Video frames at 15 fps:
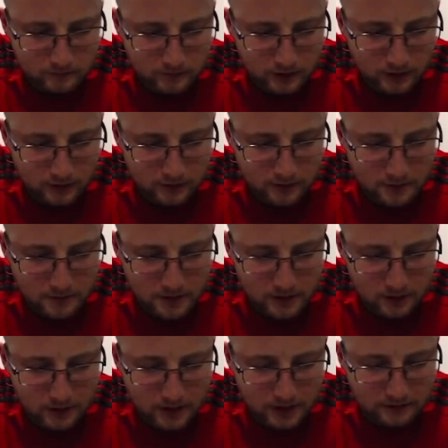Into the
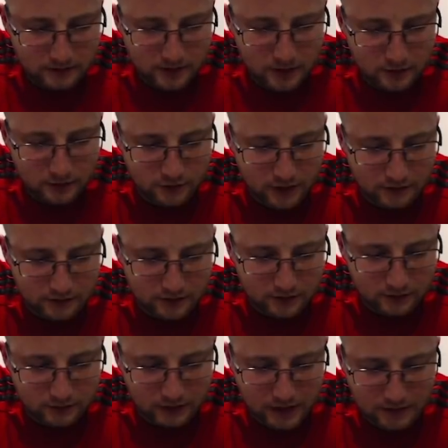middle, gets there just
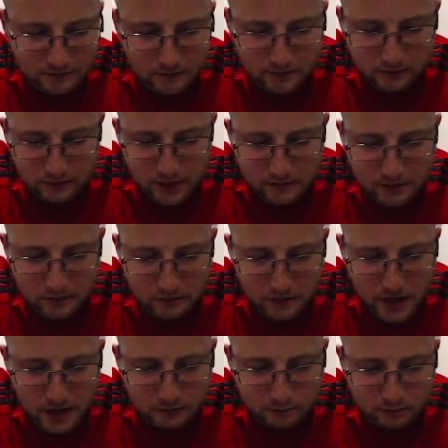in time from the top of the
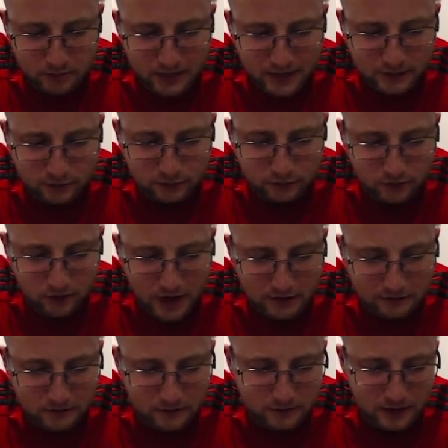box. Big
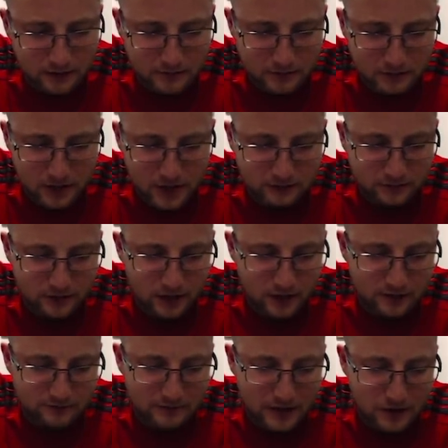strike from the top of the box. Not
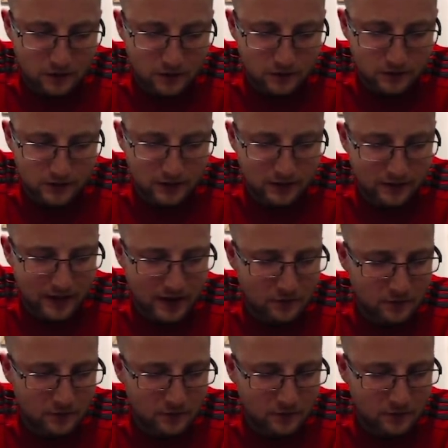enough power though to get on that